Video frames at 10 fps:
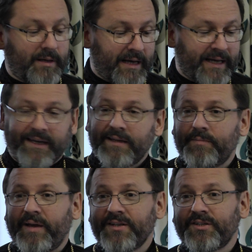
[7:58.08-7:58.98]
I can
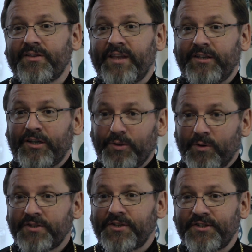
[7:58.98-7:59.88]
imagine that in
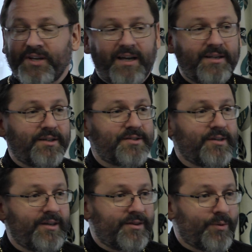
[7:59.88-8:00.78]
your societies
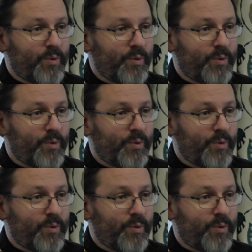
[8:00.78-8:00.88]
in the